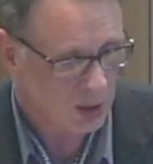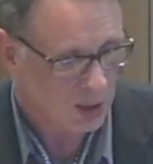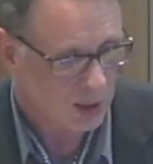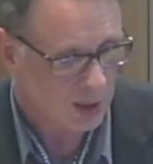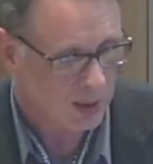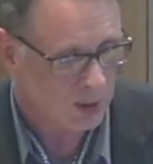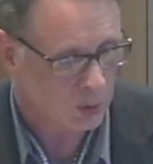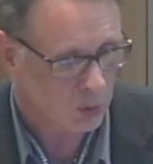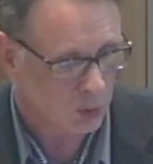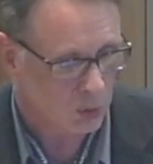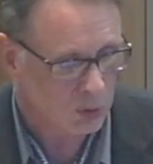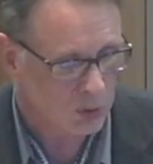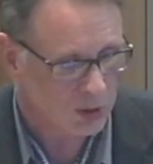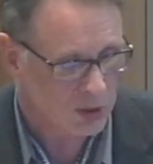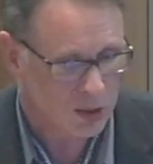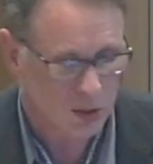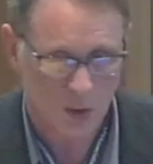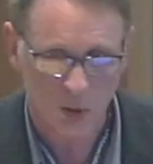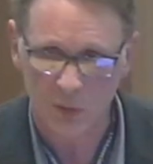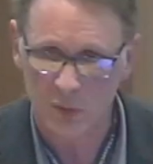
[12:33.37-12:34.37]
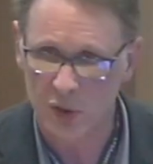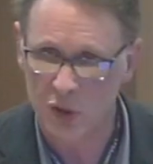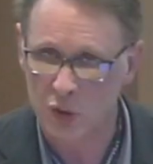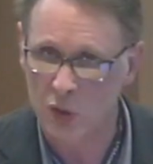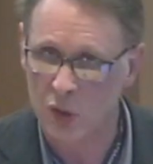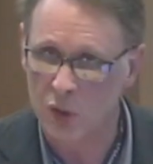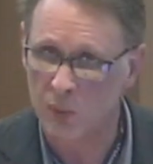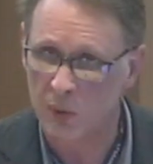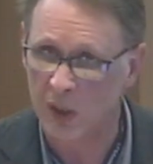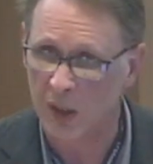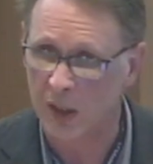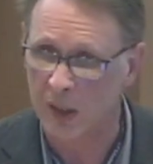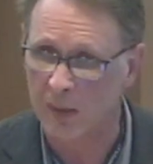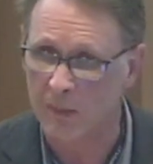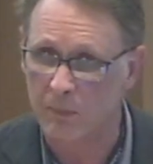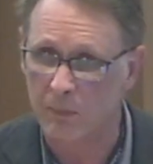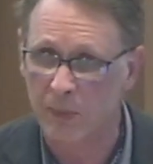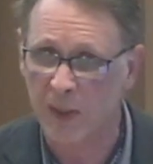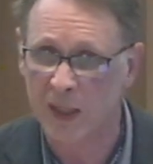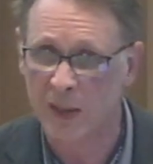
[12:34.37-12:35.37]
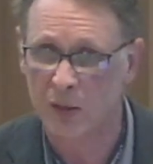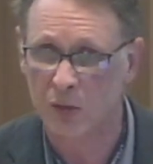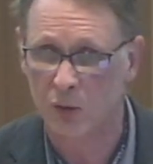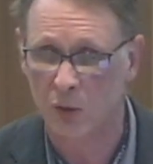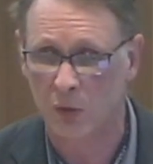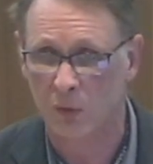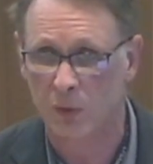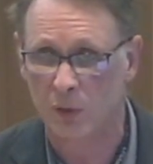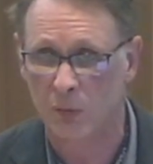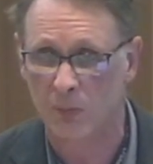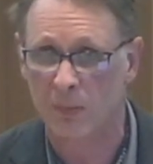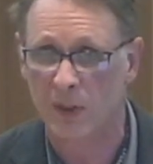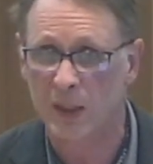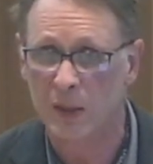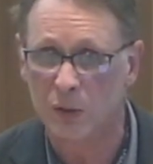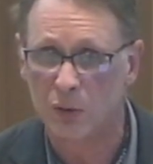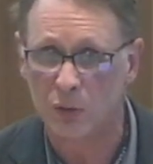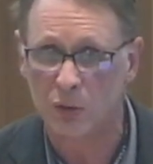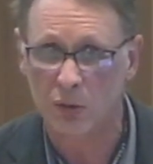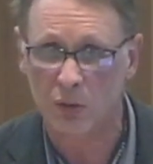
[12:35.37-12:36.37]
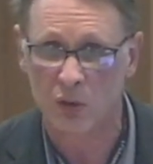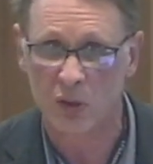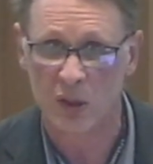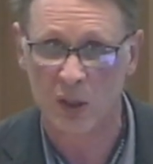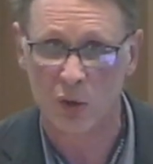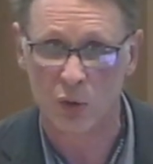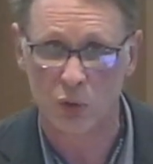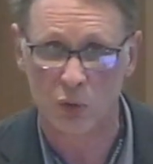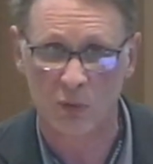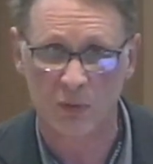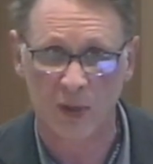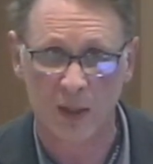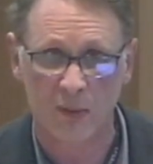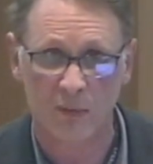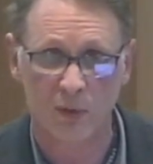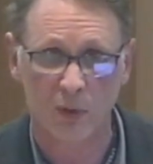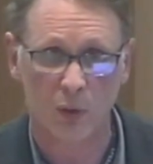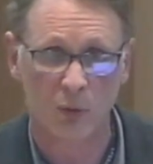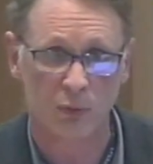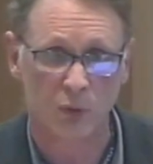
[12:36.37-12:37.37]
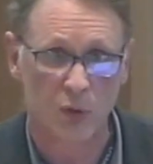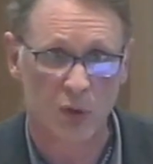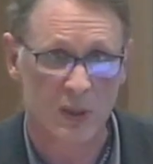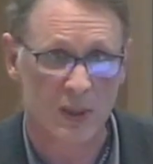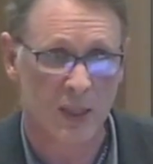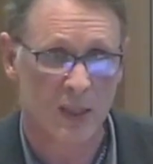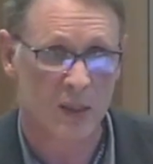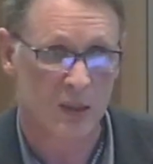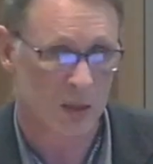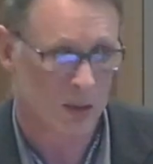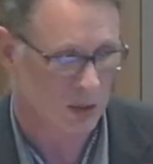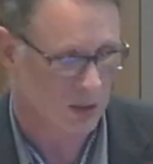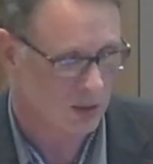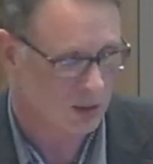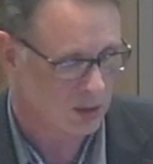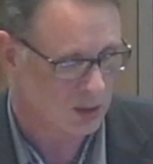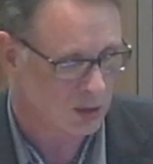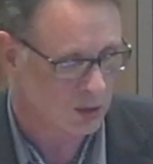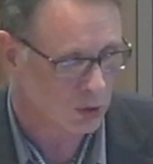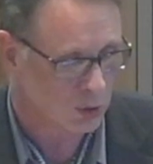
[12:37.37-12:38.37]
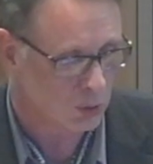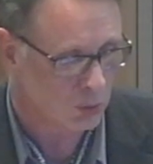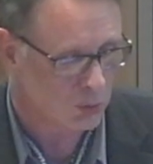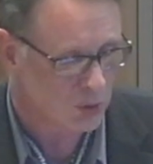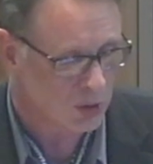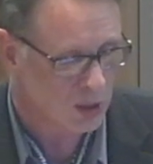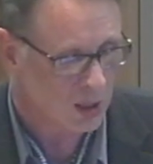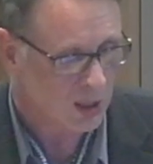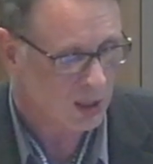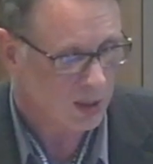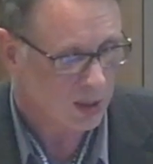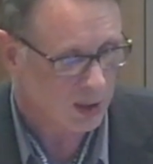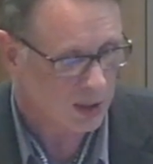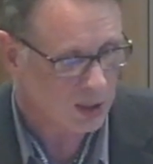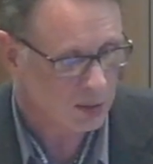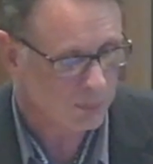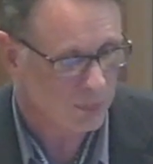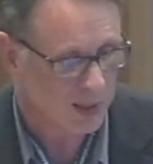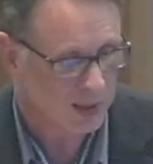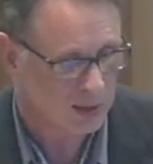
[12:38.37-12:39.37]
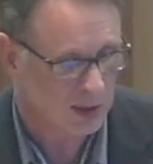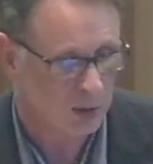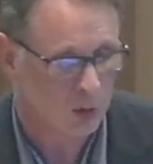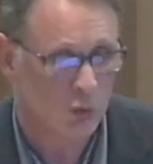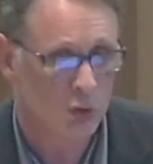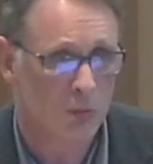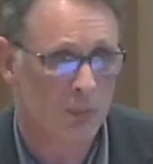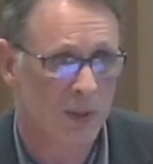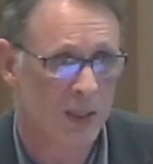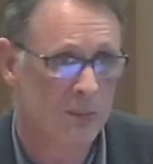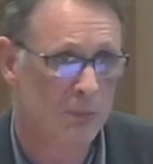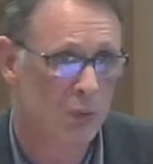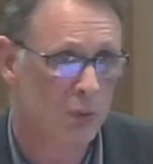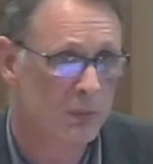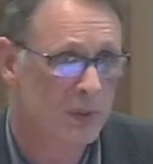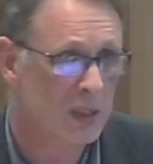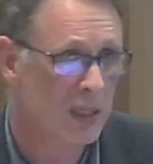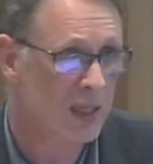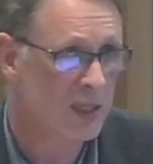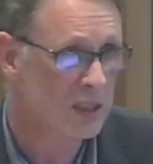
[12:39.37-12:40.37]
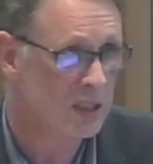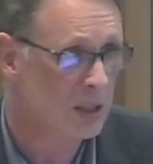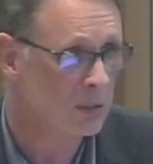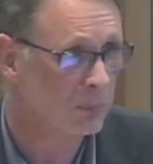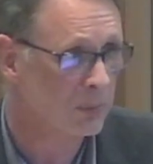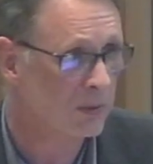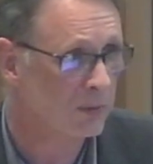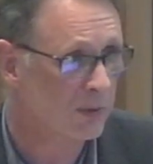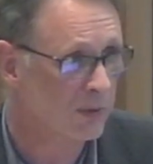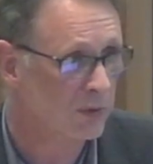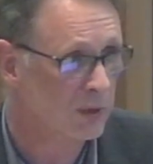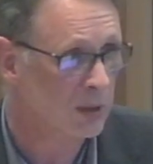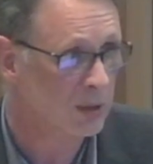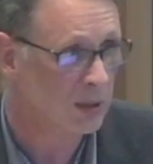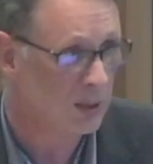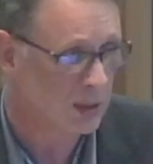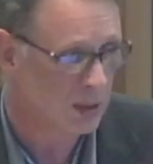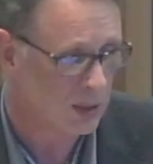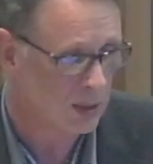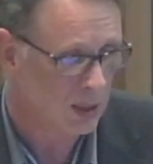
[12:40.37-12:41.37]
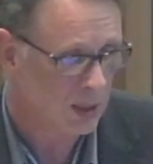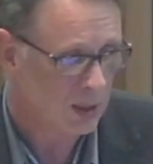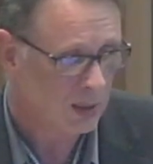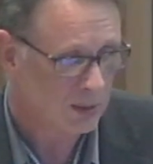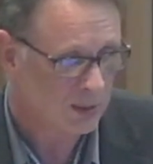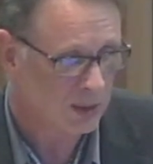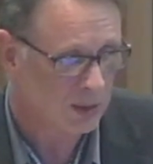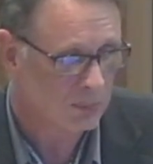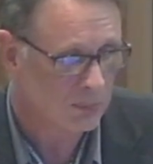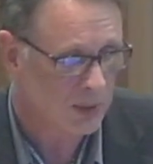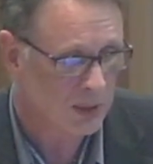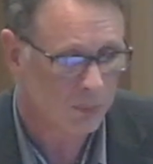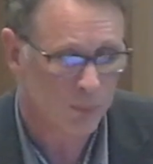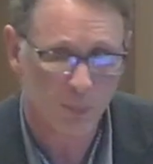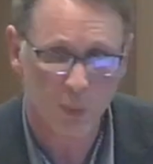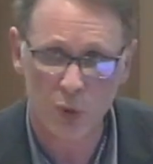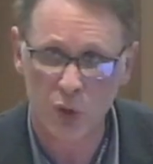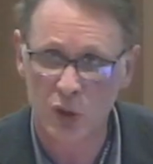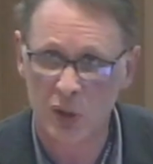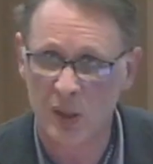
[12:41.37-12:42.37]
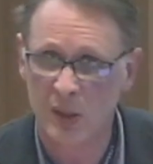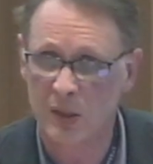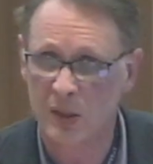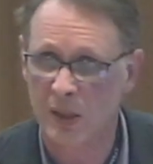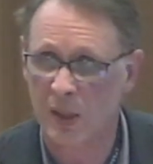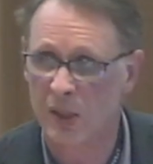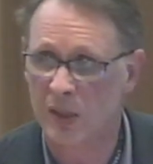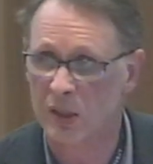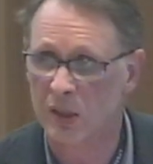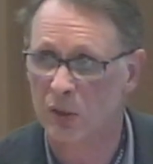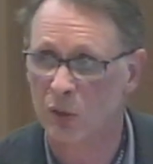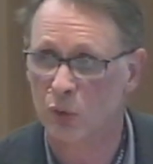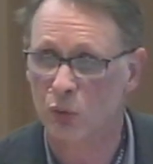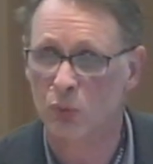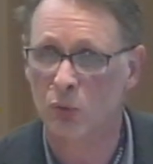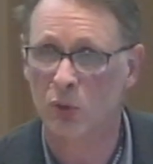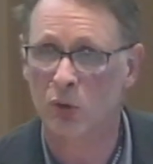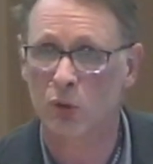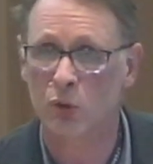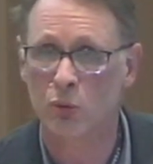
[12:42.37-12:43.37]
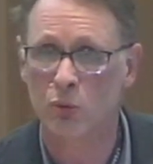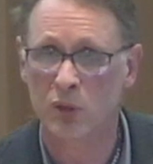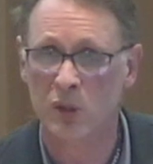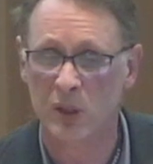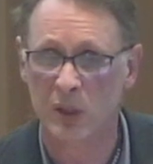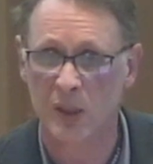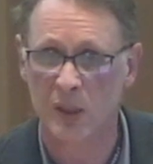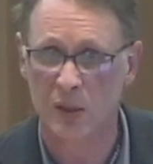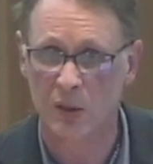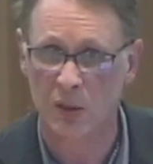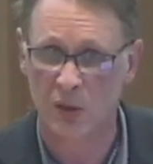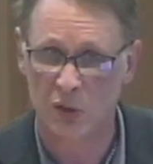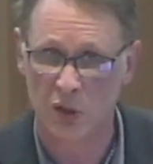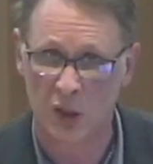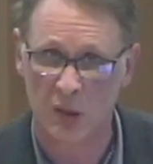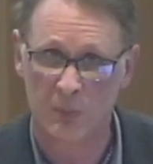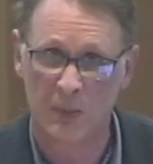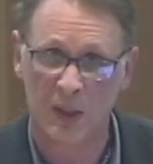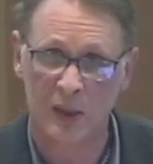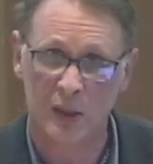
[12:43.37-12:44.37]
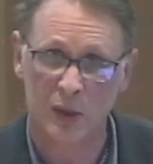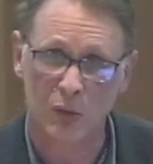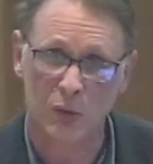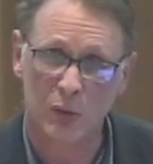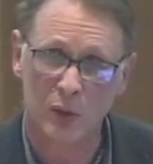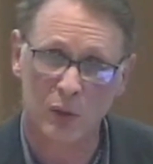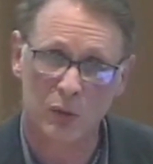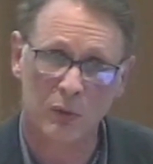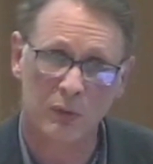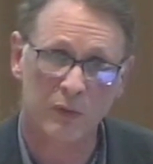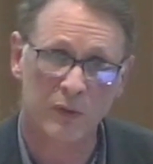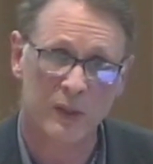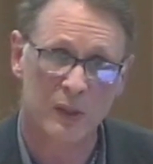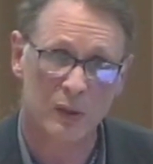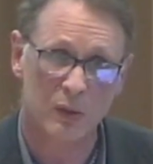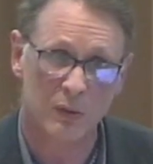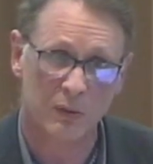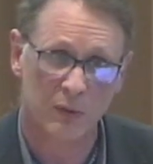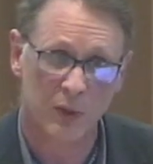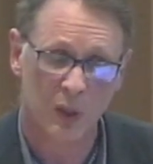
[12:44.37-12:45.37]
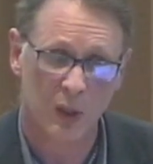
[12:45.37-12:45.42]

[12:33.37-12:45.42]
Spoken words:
And all these conditions will impact on the maintenance and survival of the cells in these tissues, in particular by mobilizing p53 that may push these cells into induced senescence, in particular in the face of